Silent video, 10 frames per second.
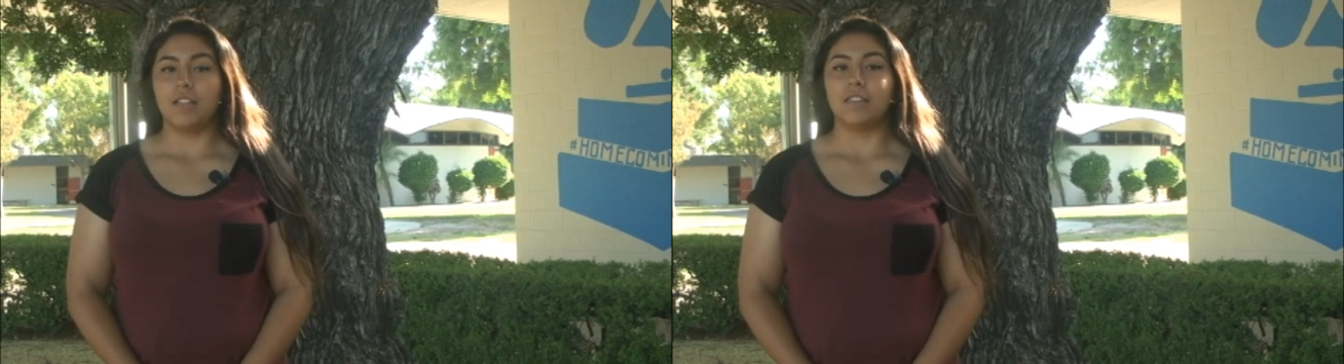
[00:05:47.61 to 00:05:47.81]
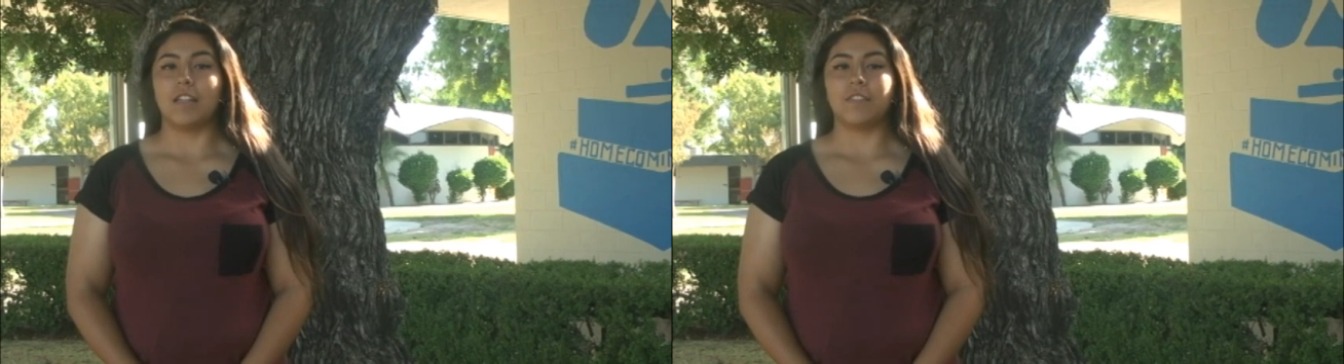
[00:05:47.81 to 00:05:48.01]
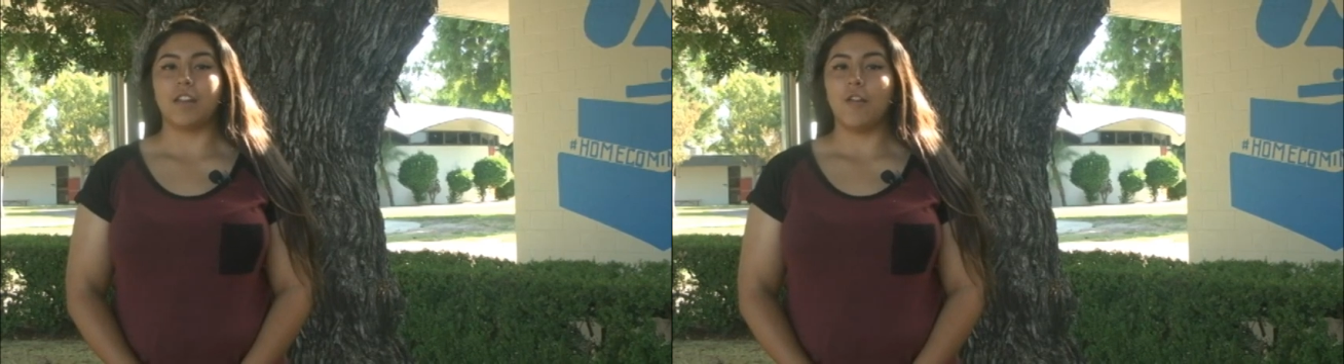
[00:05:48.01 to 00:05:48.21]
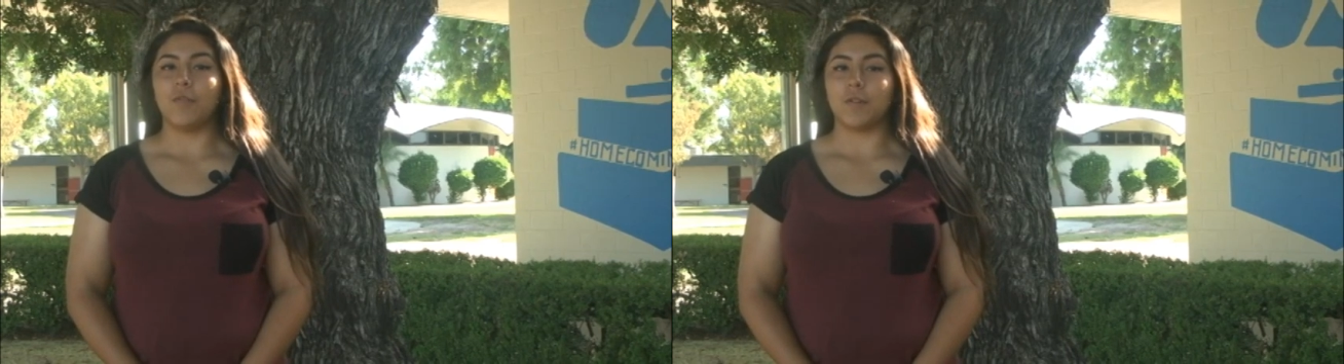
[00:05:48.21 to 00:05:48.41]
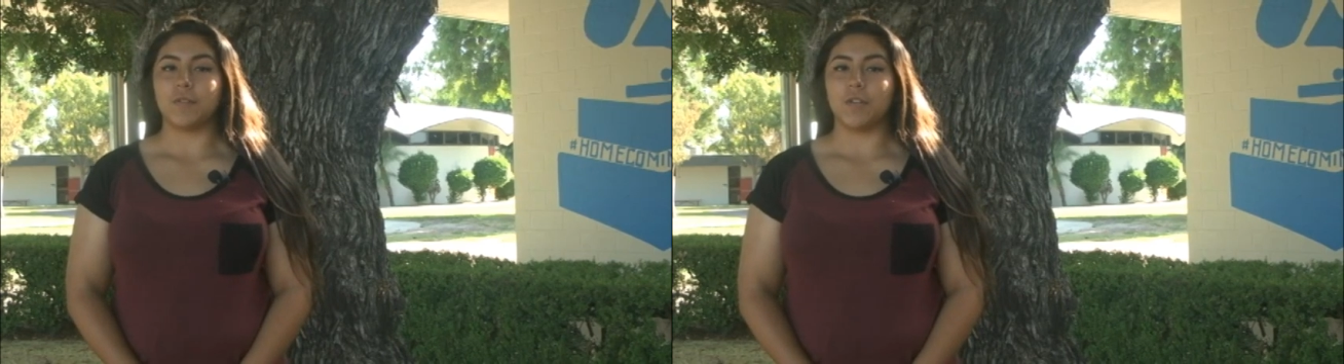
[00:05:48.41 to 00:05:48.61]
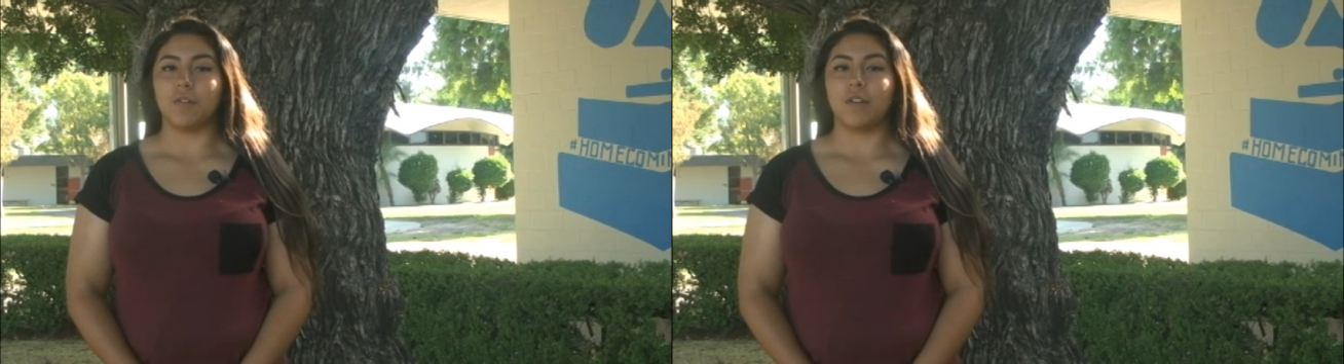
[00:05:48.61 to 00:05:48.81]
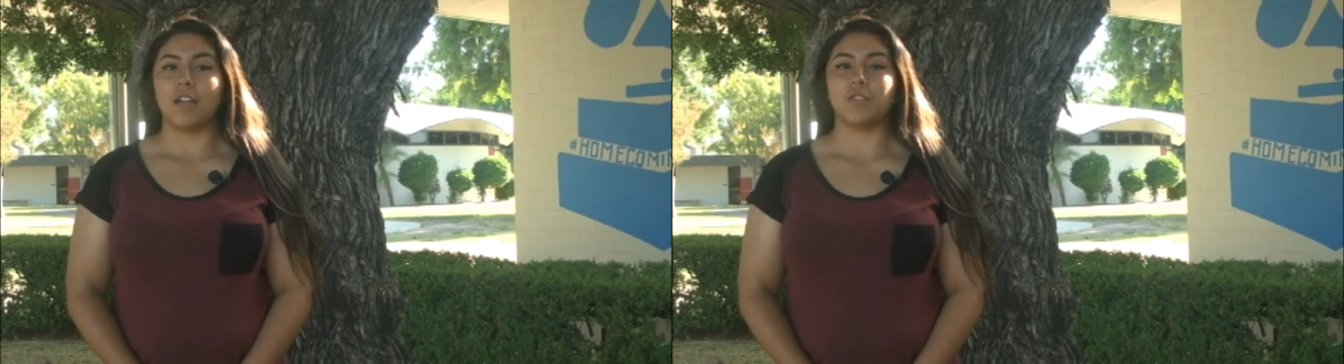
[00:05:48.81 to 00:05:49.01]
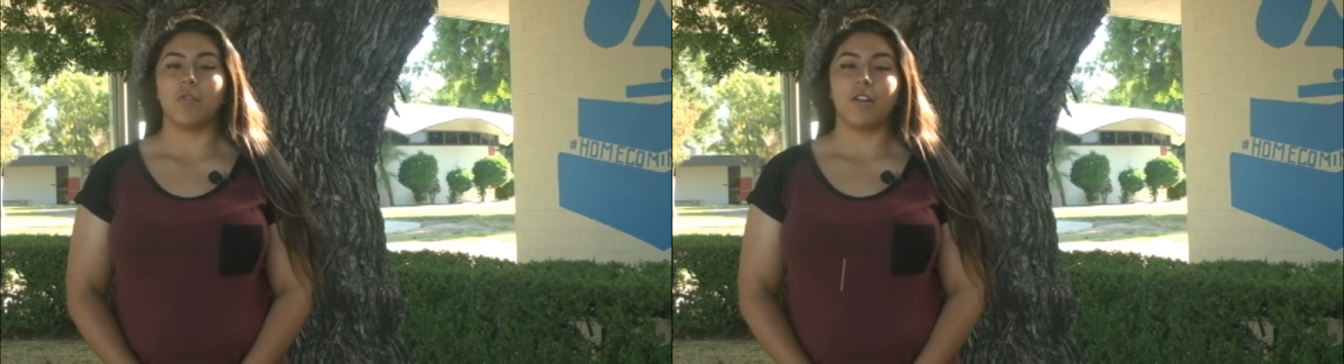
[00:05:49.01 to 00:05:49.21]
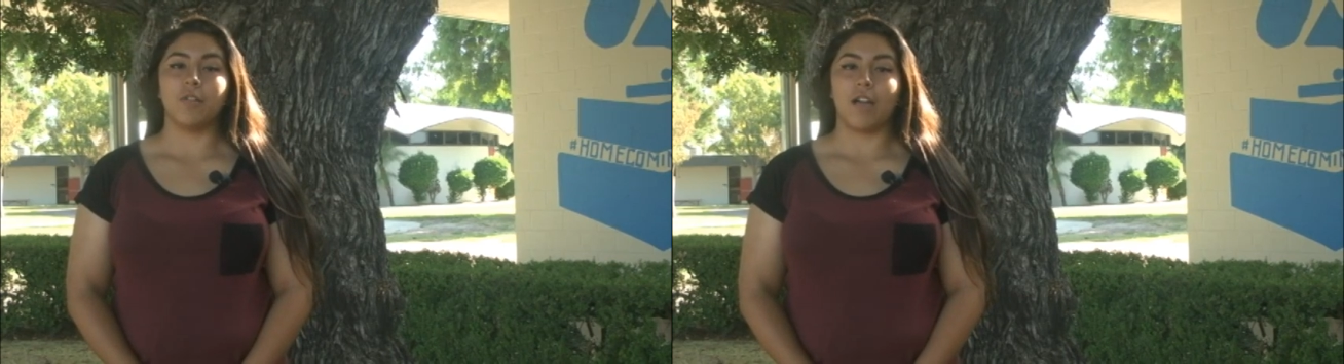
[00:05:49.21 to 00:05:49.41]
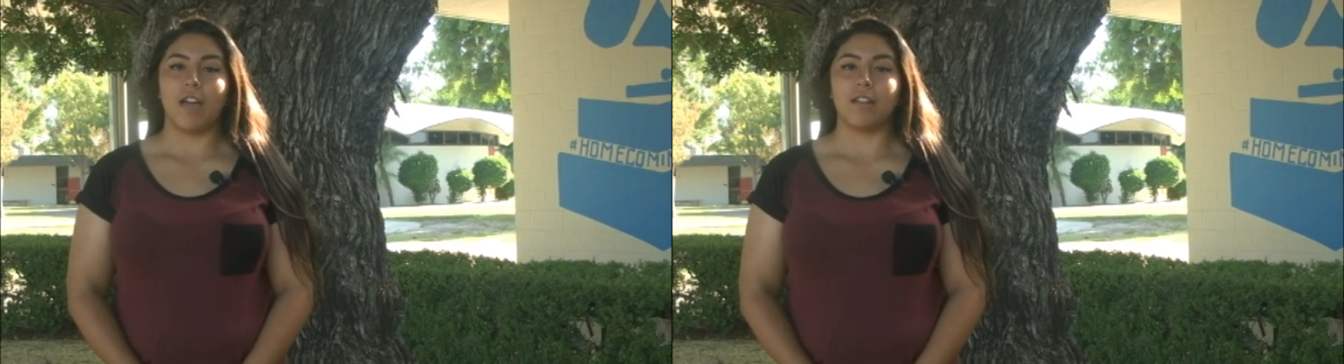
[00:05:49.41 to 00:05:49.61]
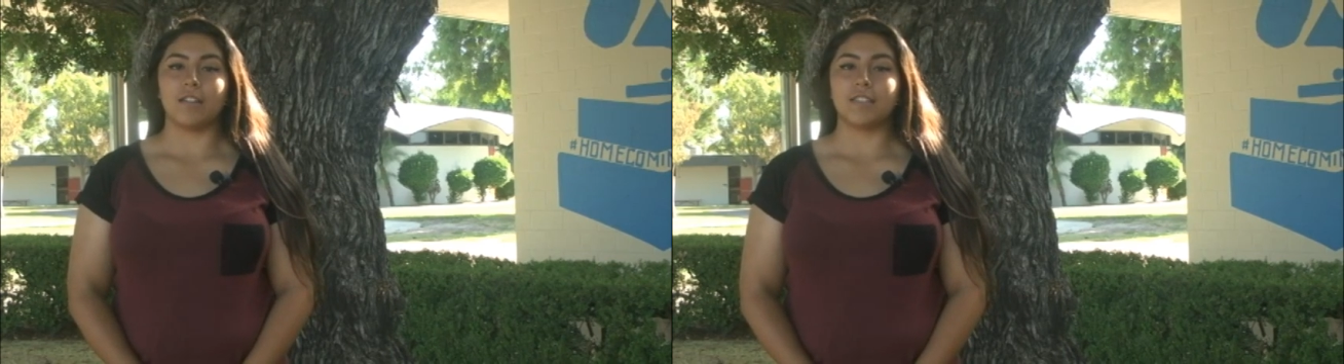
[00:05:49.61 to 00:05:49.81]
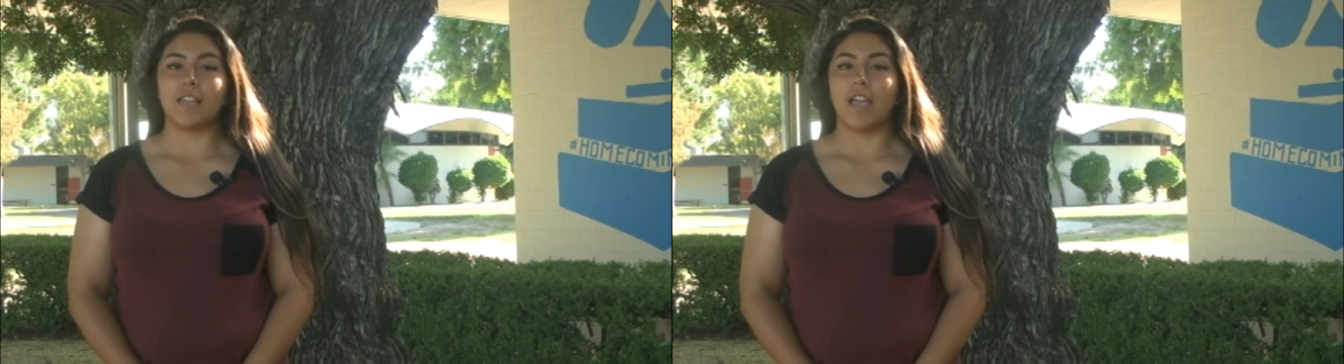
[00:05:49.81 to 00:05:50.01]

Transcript: Nathan Alfonso, Eduardo Canas,